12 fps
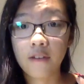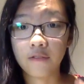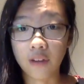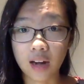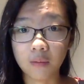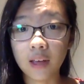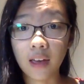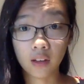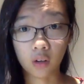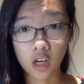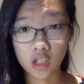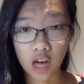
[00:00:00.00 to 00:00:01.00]
Find me at the
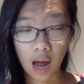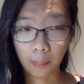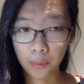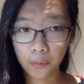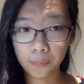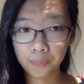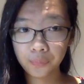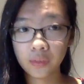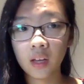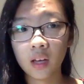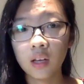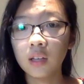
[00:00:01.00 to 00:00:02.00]
Green Chapel.
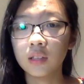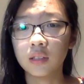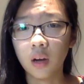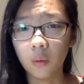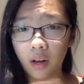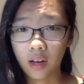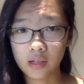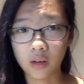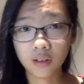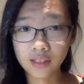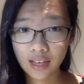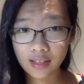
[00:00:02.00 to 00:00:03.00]
So when it's
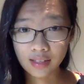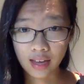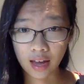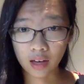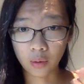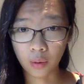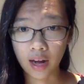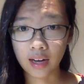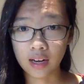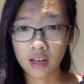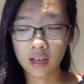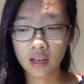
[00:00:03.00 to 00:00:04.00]
All Saints' Day,
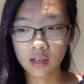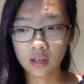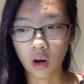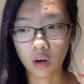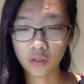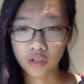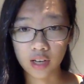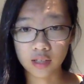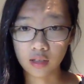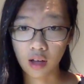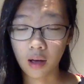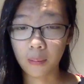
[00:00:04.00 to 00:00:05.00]
Gawain, all
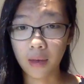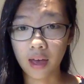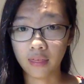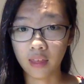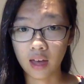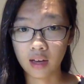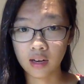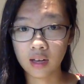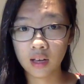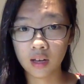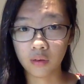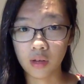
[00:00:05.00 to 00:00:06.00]
dressed up, and then
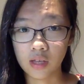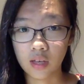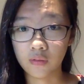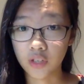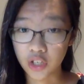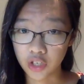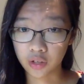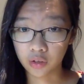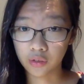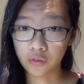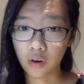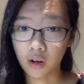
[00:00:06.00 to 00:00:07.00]
received a
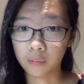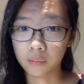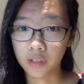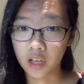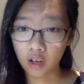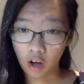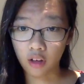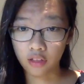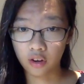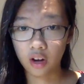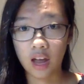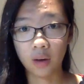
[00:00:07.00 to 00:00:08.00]
shield from King
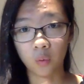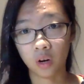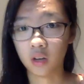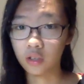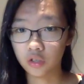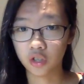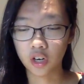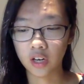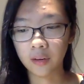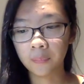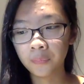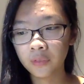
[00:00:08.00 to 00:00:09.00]
Arthur and went on
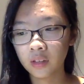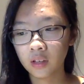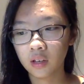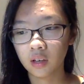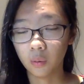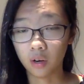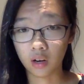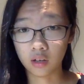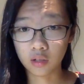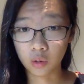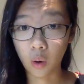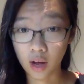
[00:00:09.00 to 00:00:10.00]

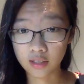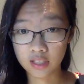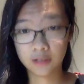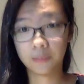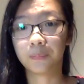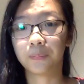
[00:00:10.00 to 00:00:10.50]
his quest.